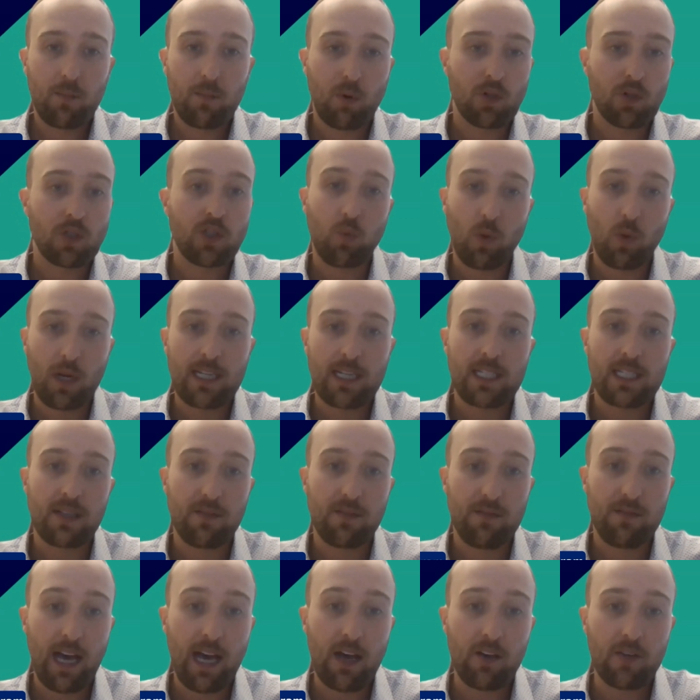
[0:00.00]

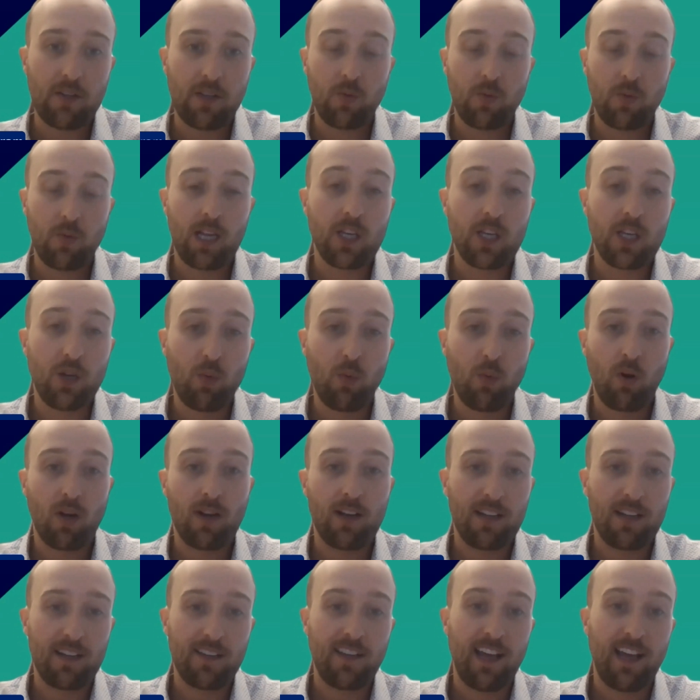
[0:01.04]
persuasive value, and you
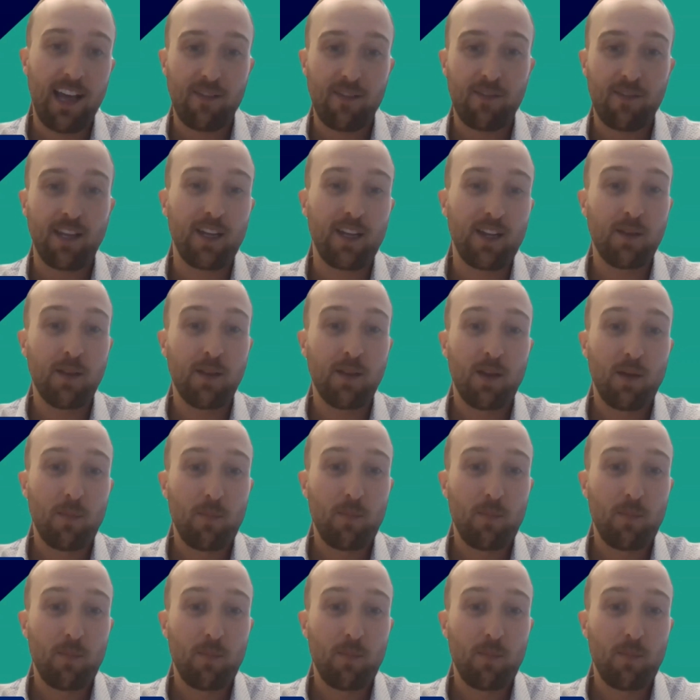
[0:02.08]
want it to have a